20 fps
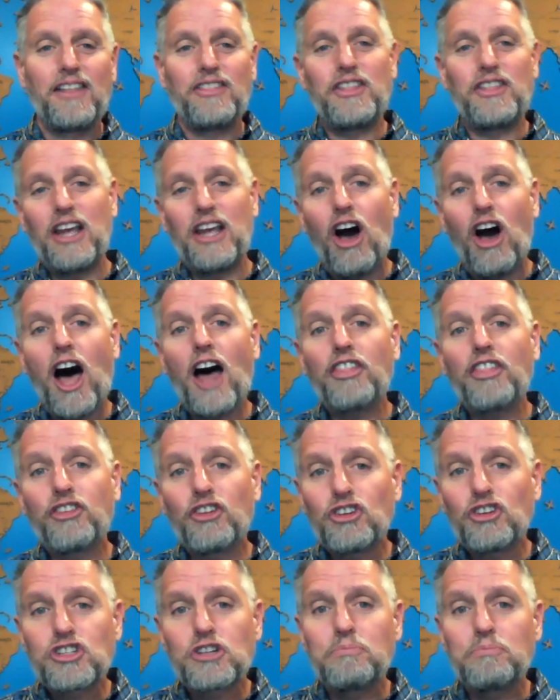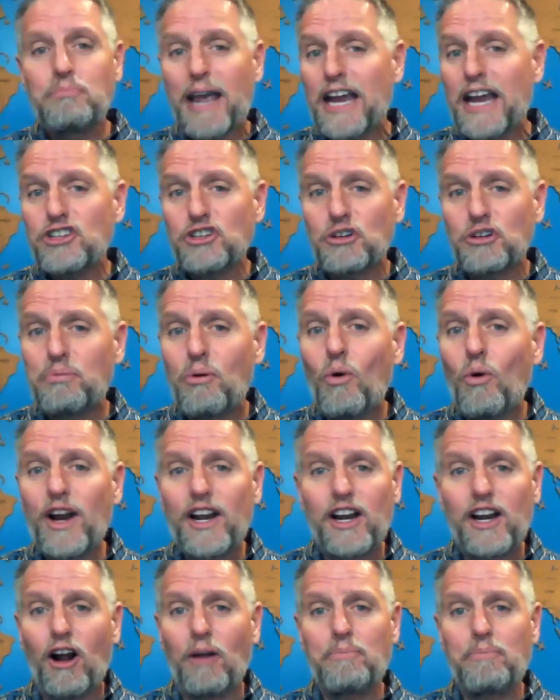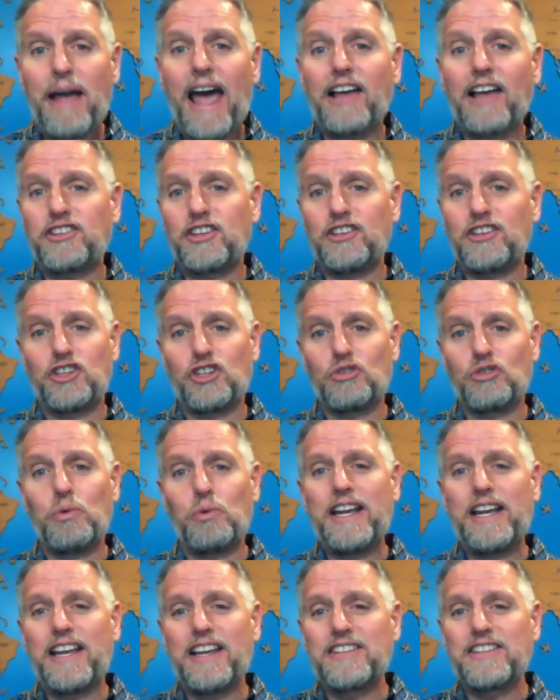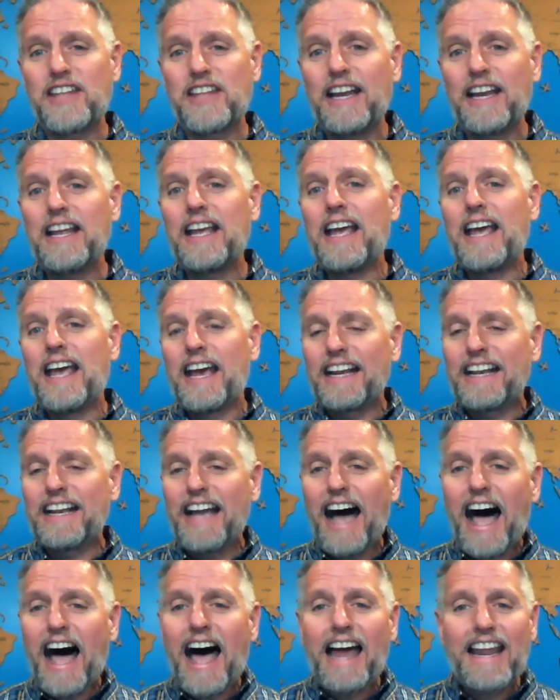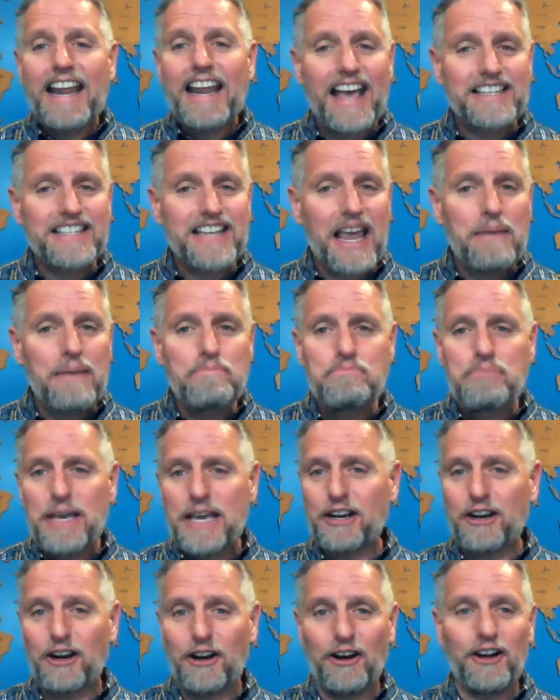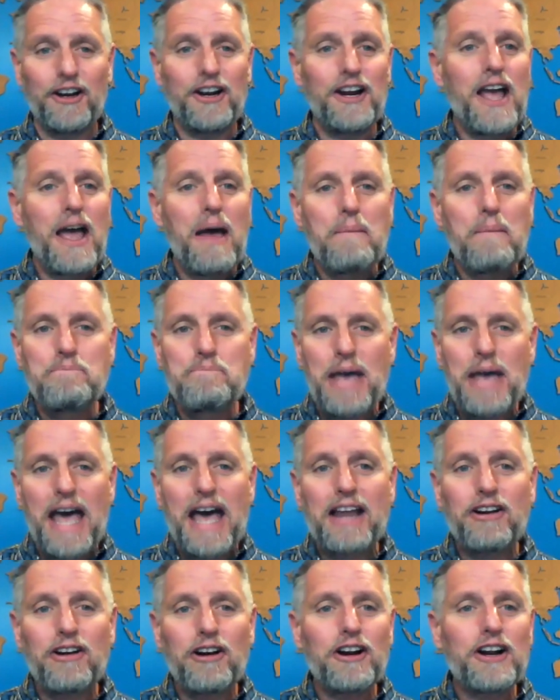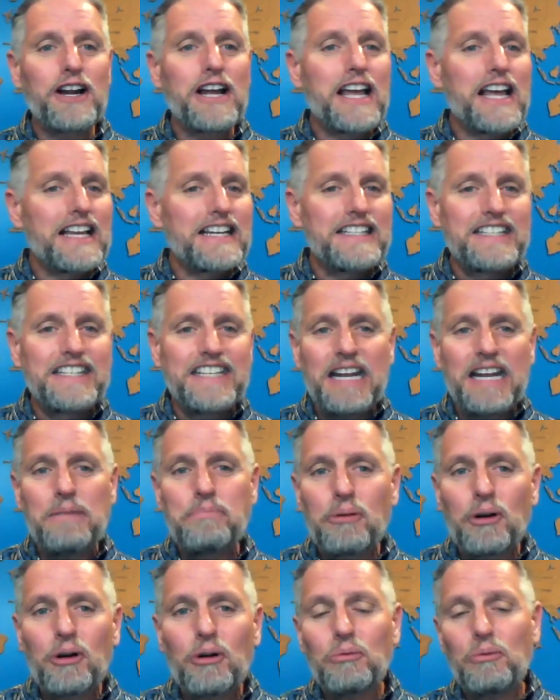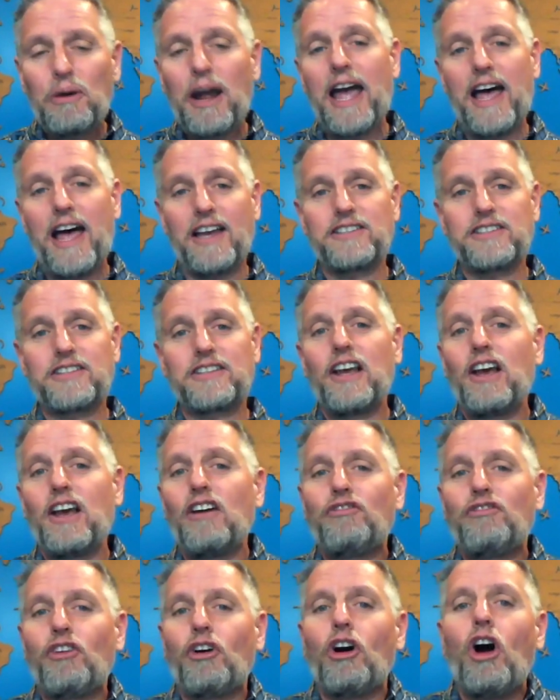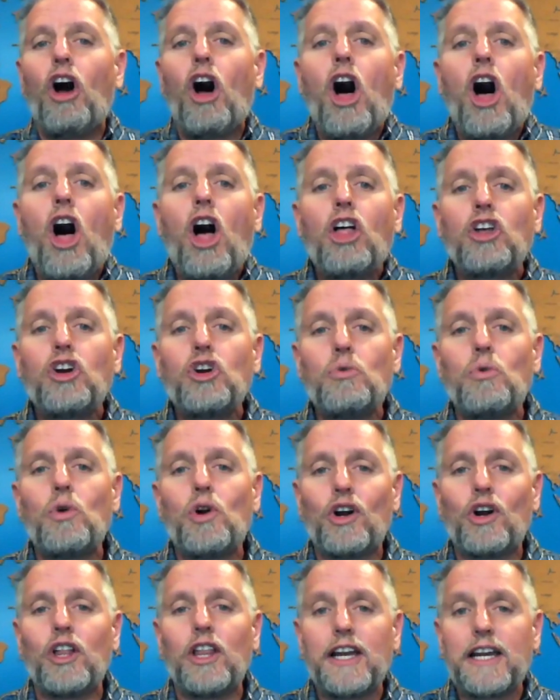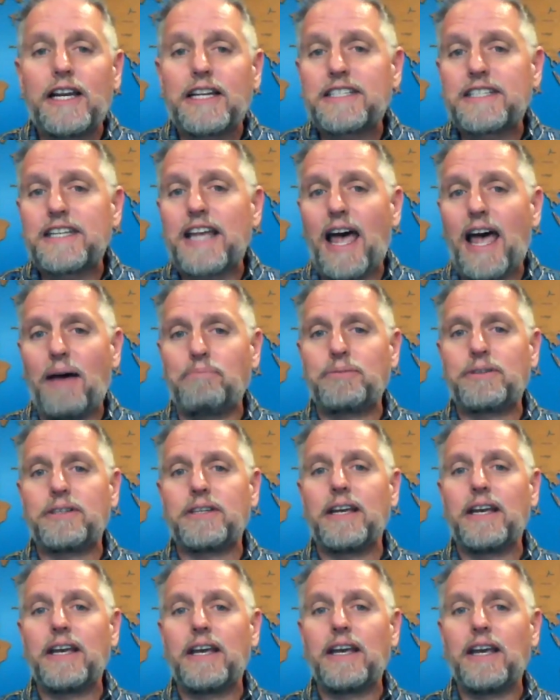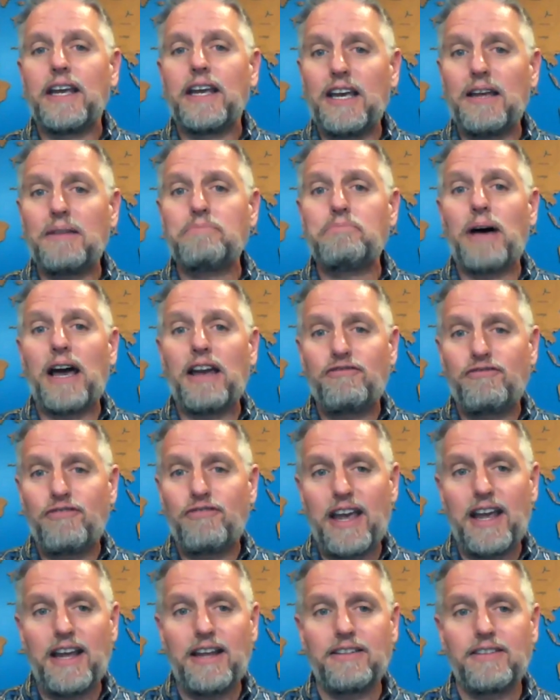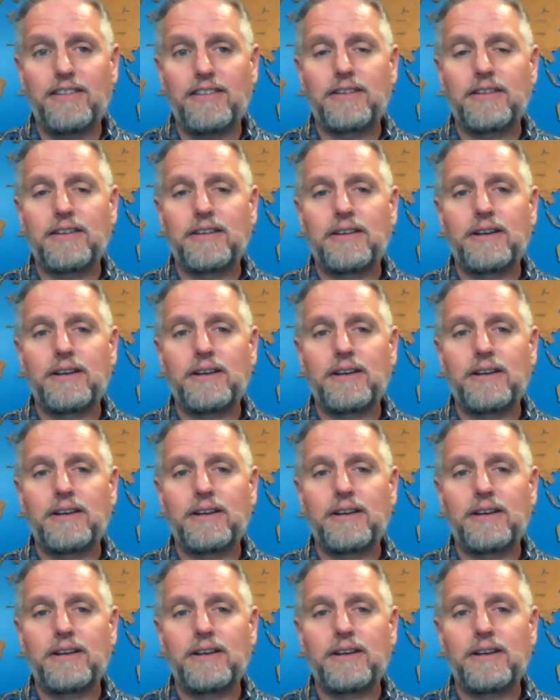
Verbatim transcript: The author's major point in our passage this week is that God has a bigger, better, deeper rest for all who will accept it by faith.